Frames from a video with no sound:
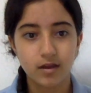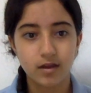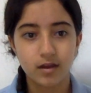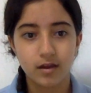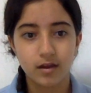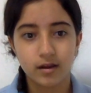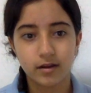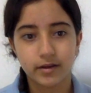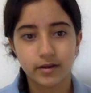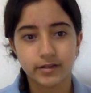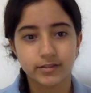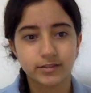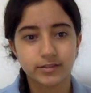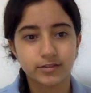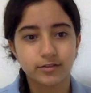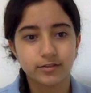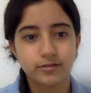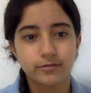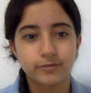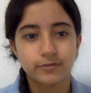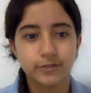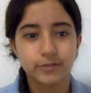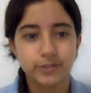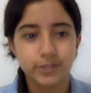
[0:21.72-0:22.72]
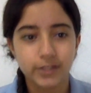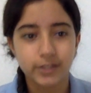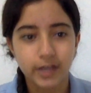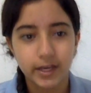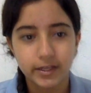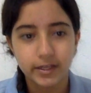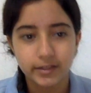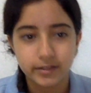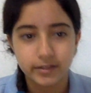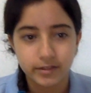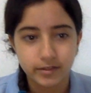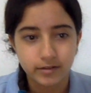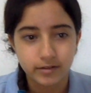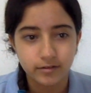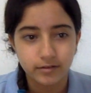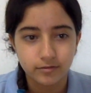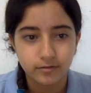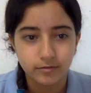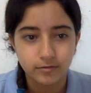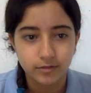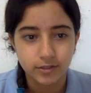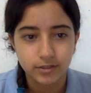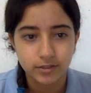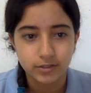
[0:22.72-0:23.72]
Alright, so the first thing I did
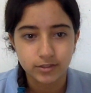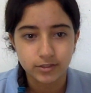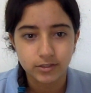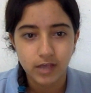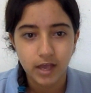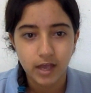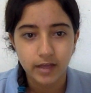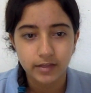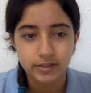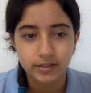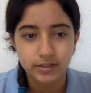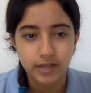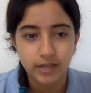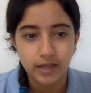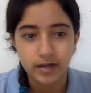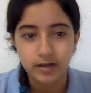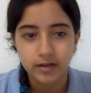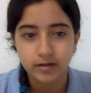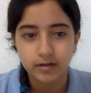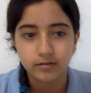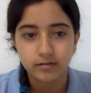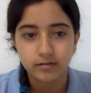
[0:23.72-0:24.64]
was I decided